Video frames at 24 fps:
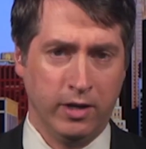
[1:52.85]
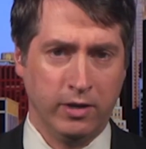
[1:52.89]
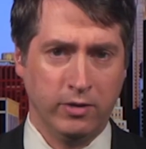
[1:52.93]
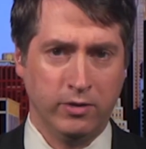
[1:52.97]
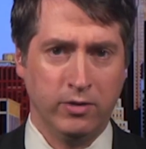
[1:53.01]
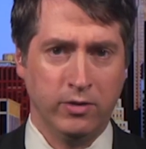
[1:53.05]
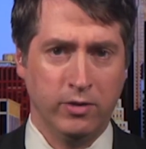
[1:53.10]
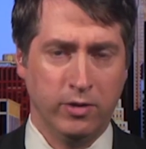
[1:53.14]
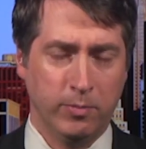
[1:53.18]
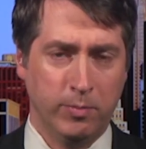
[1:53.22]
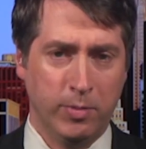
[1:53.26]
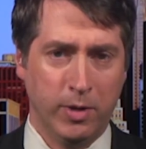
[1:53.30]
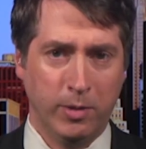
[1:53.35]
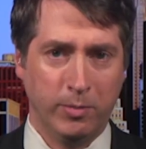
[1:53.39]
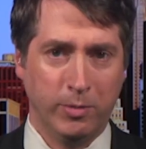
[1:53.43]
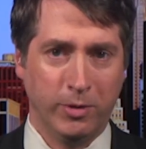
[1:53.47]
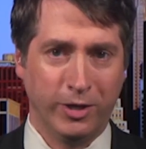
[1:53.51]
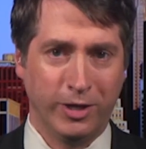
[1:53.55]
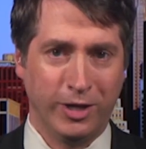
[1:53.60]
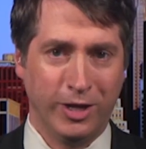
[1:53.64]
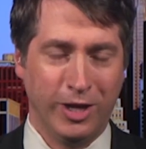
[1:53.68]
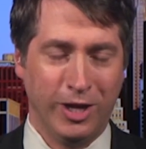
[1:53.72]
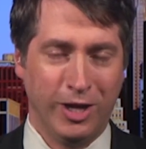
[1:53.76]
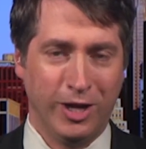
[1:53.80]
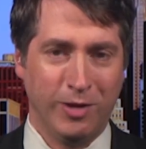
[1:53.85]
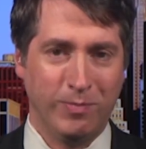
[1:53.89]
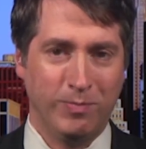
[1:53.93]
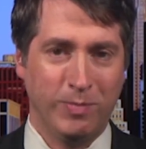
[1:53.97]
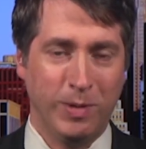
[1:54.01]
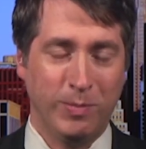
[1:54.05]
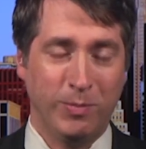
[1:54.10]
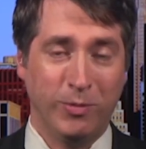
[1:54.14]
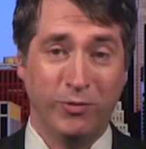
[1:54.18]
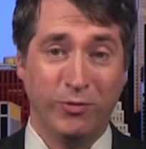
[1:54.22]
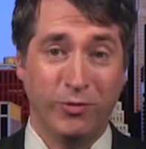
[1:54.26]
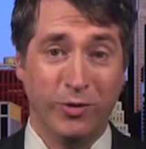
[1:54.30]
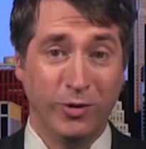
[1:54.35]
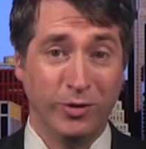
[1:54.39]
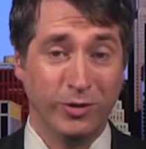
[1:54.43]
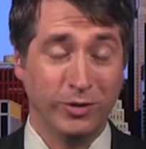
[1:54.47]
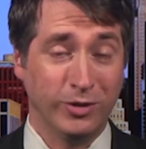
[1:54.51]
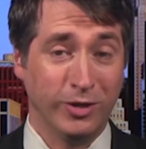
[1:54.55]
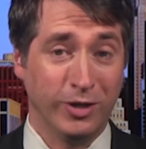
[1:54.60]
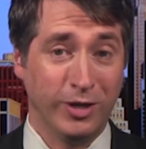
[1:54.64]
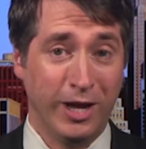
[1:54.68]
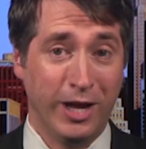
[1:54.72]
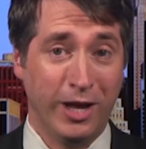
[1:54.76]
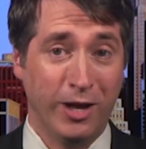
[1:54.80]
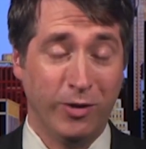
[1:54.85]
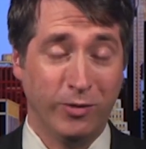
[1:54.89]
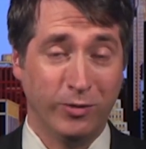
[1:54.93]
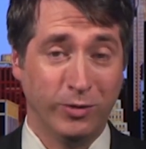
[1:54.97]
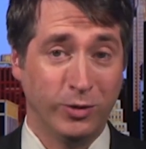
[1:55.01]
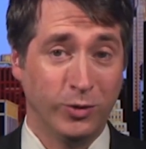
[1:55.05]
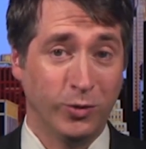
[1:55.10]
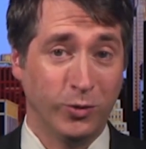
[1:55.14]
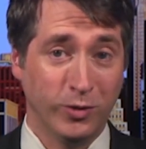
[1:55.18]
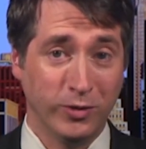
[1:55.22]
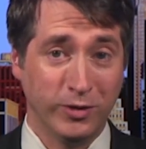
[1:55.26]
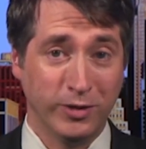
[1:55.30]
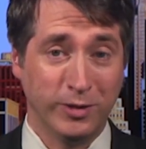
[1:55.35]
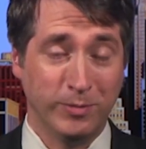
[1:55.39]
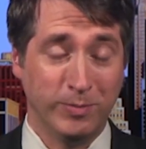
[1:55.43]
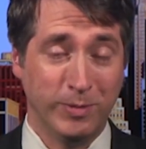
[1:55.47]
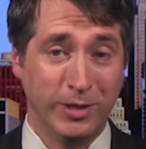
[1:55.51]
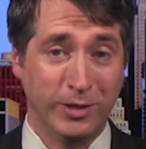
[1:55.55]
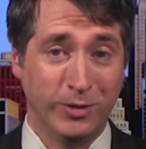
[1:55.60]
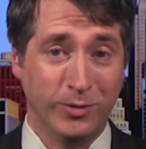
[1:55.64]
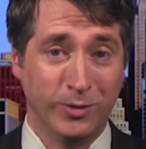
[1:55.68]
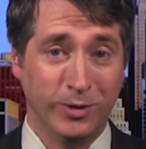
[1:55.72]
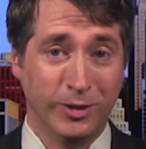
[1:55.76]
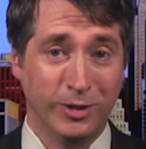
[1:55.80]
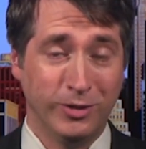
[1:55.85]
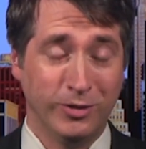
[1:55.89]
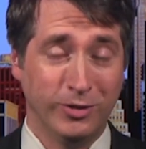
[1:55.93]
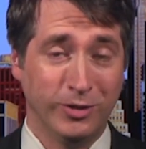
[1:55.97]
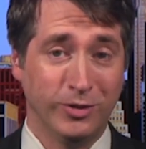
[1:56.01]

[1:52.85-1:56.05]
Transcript: to the public. And people focused on how short the speech was,